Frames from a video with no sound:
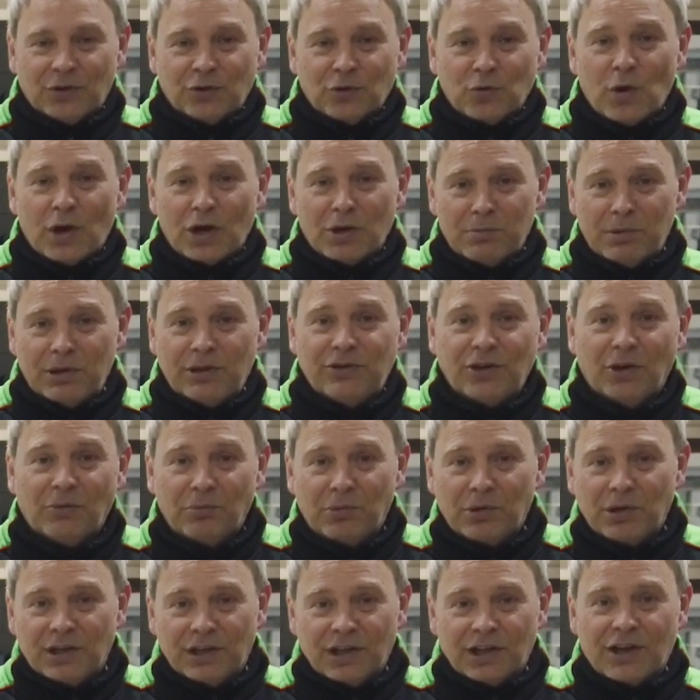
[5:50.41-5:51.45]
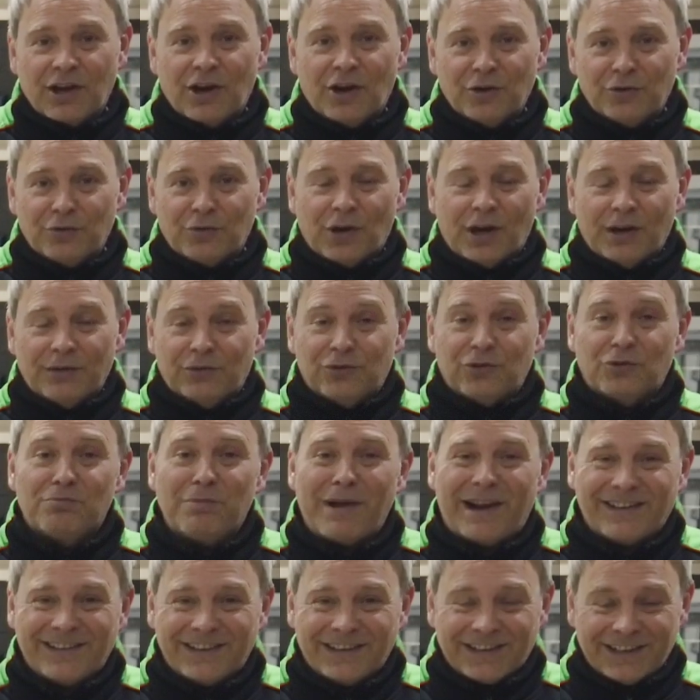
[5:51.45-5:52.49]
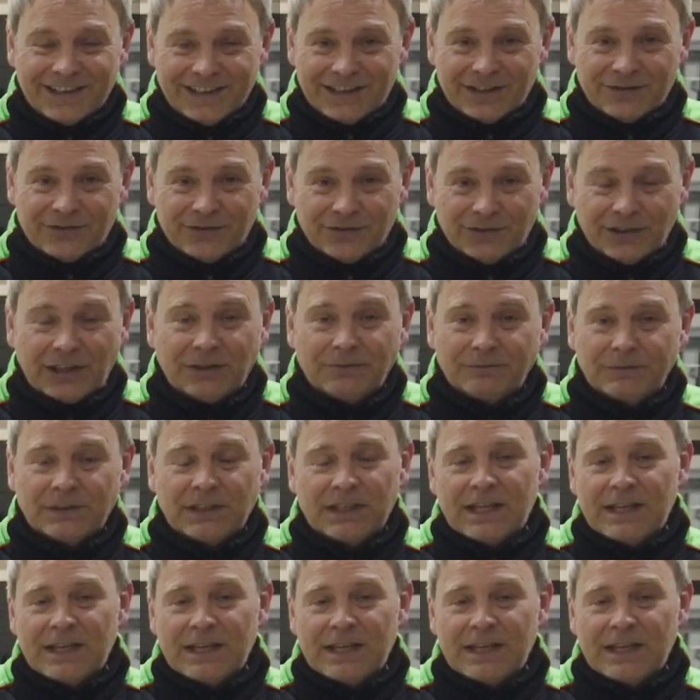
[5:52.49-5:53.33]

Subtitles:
So it's quite a big jump, and the car drives dramatically differently.